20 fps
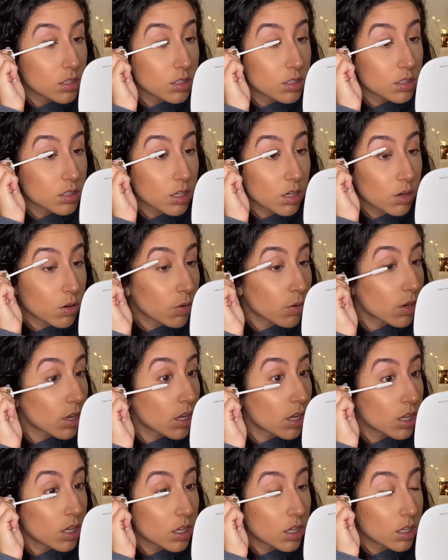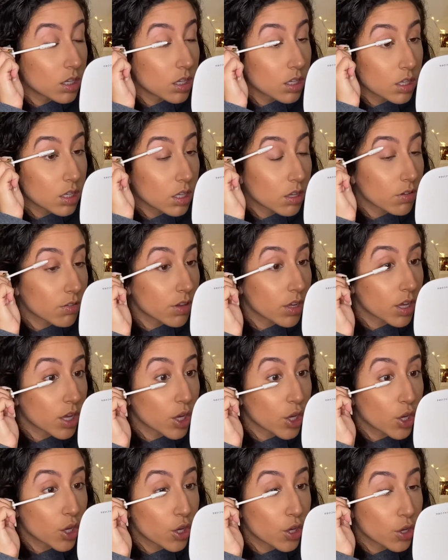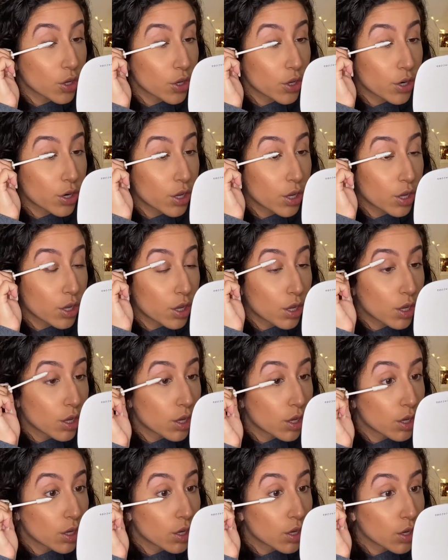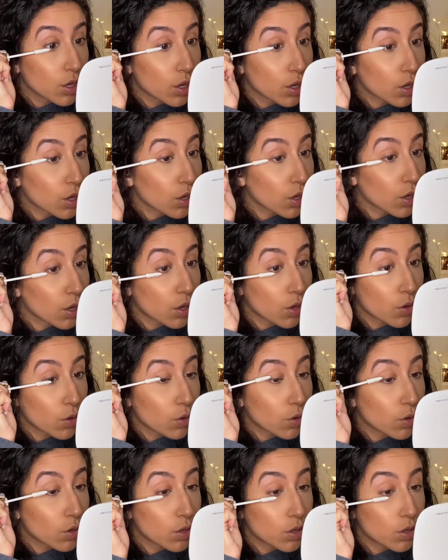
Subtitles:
So give it a good coat